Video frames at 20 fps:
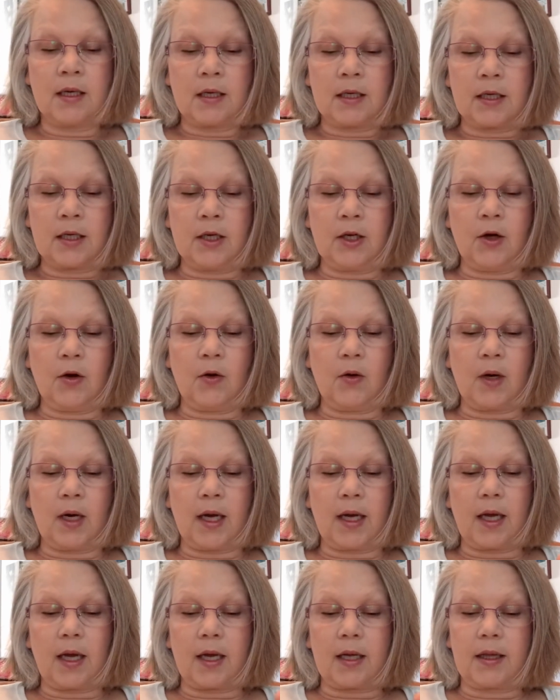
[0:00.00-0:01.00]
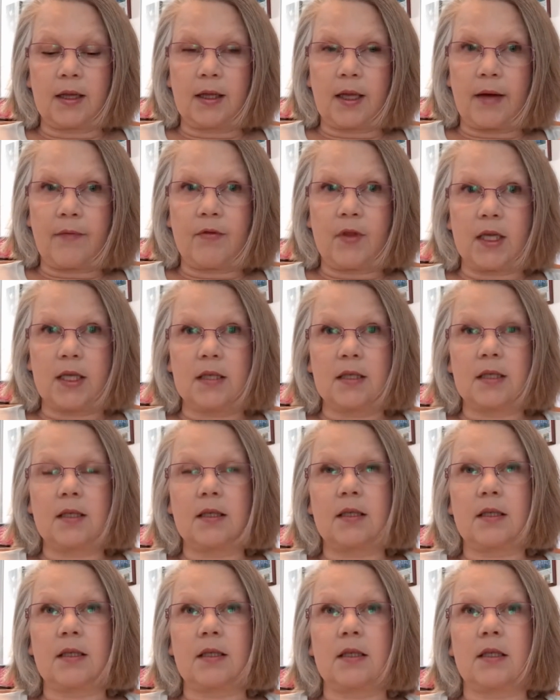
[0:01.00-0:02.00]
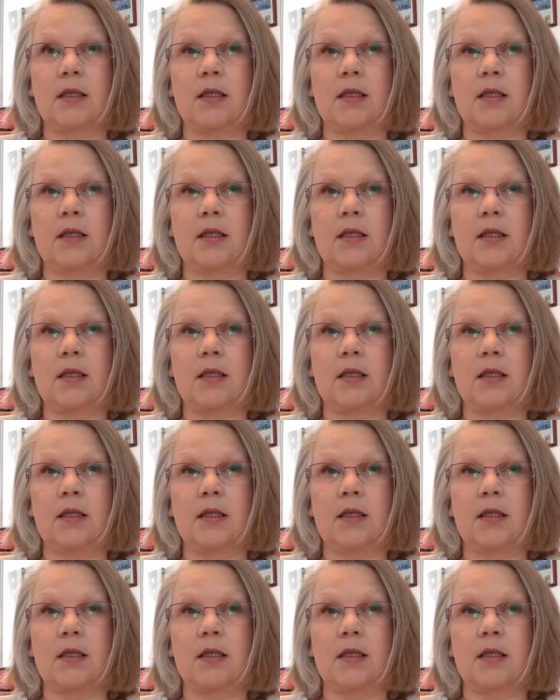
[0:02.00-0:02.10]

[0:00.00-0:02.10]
You know, and I love this,